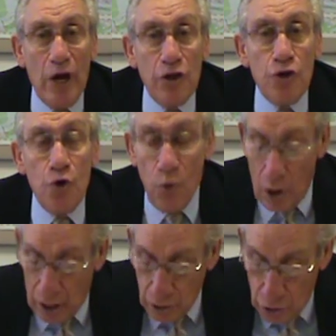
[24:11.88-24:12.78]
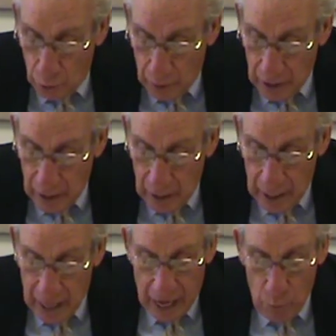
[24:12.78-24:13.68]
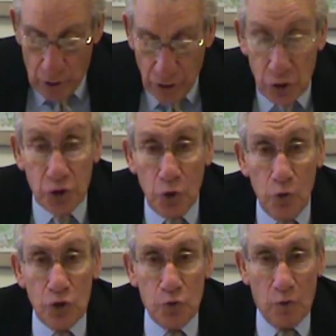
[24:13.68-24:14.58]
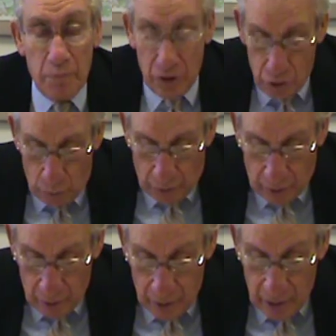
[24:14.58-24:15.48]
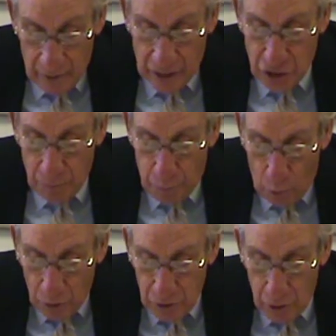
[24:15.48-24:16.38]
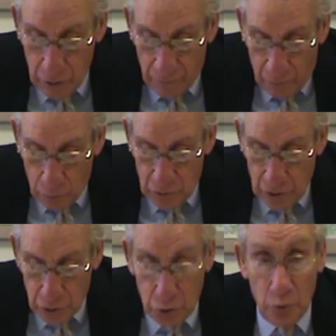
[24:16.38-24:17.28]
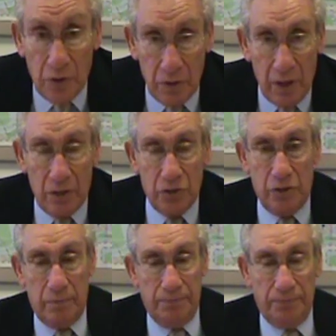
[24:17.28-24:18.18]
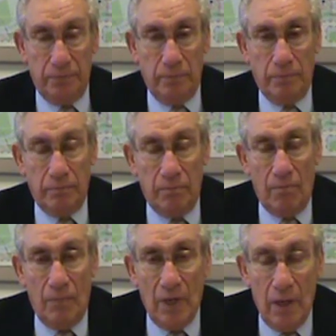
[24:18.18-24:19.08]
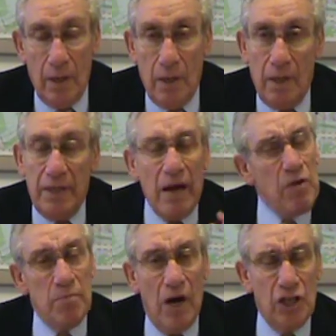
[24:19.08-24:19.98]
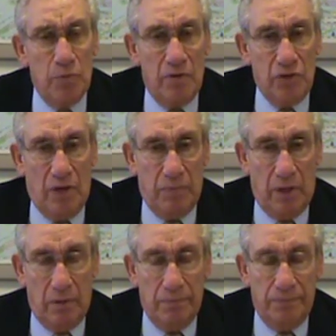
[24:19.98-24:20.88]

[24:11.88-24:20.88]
what you are doing and what the students will be doing that support diverse student needs. That reminds me of something.